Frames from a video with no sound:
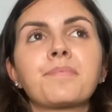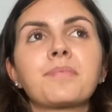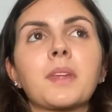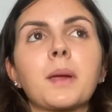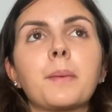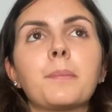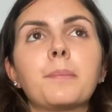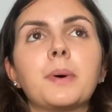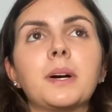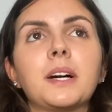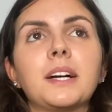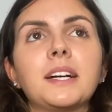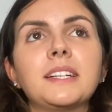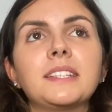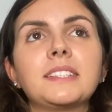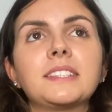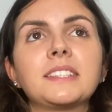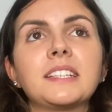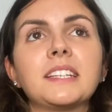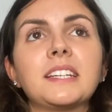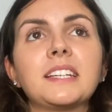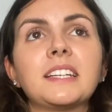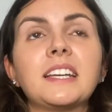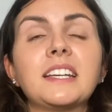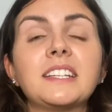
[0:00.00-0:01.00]
but
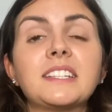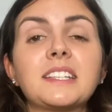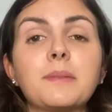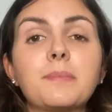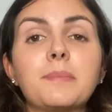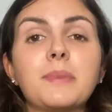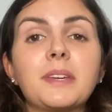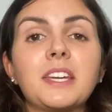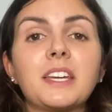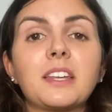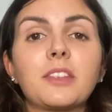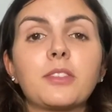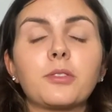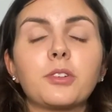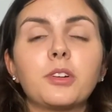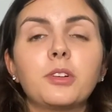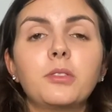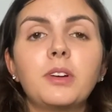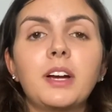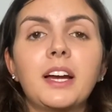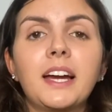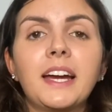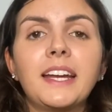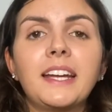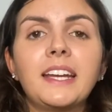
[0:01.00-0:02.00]
it is a big thrill
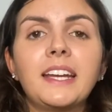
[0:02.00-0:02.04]
ride.